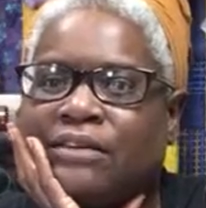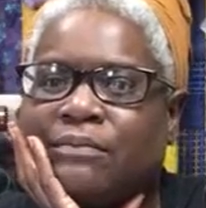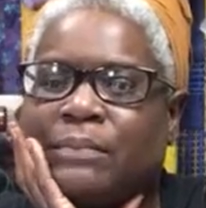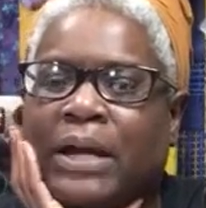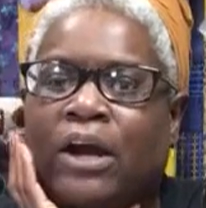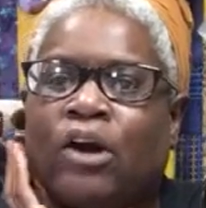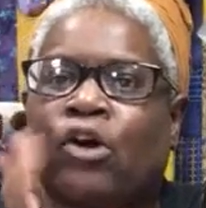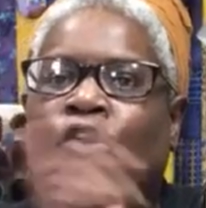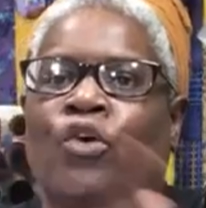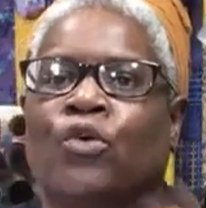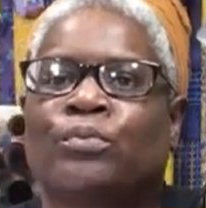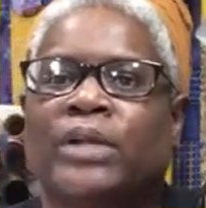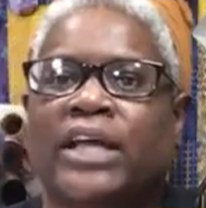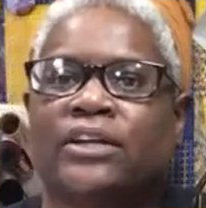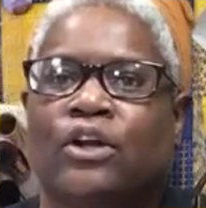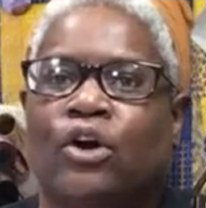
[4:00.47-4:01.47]
of my home
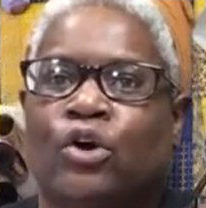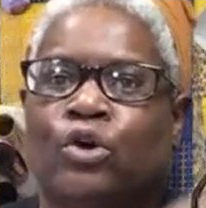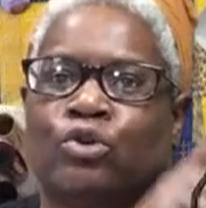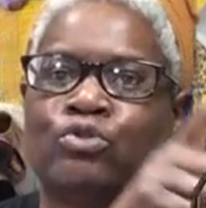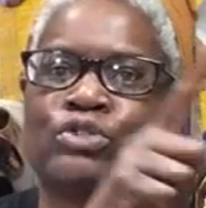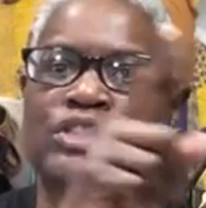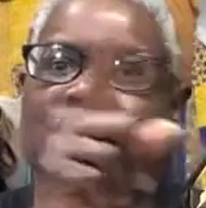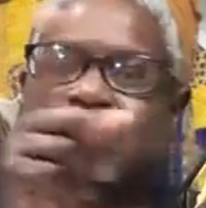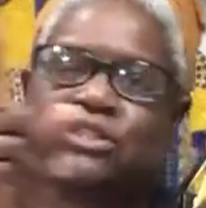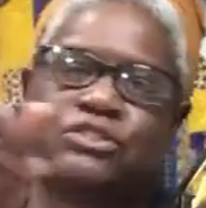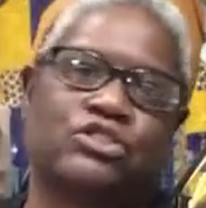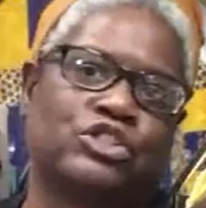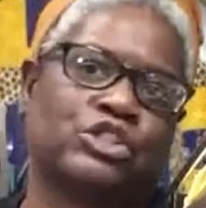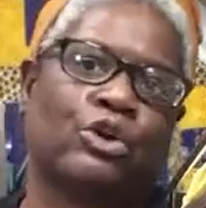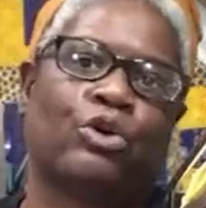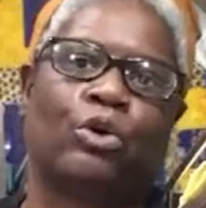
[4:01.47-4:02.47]
like the whole it's a
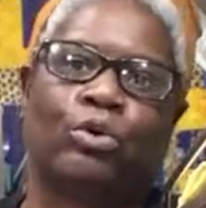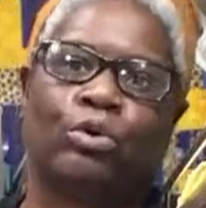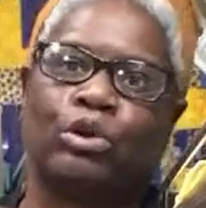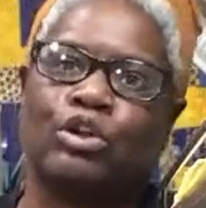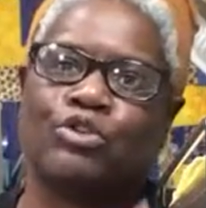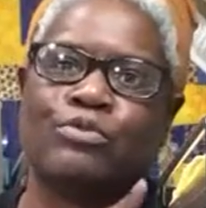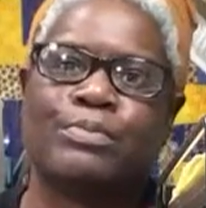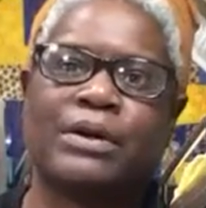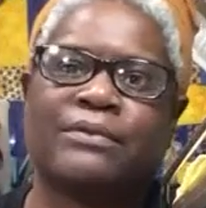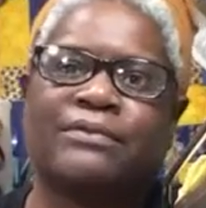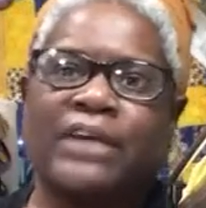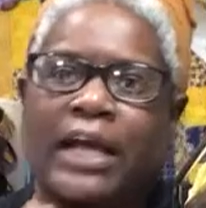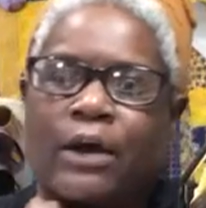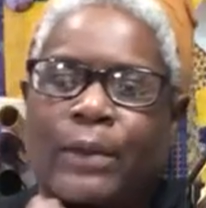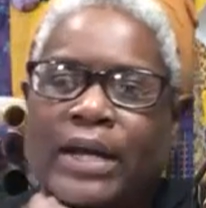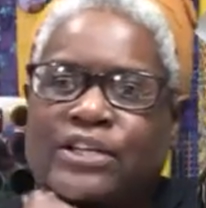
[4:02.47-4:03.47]
circle loop of
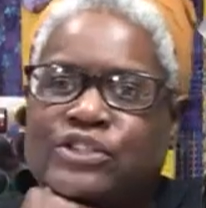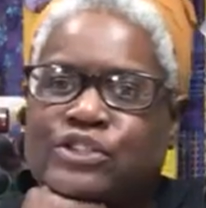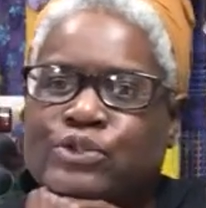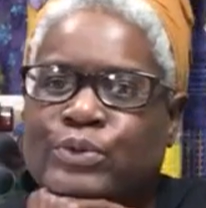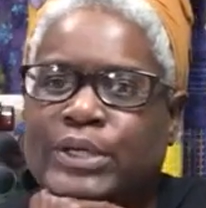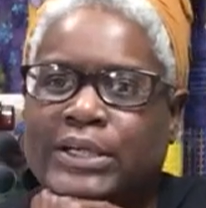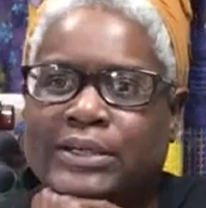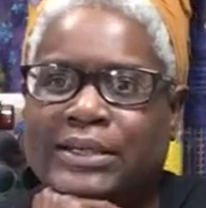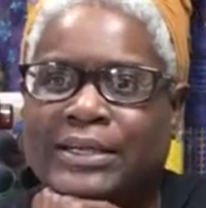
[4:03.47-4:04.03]
how I do it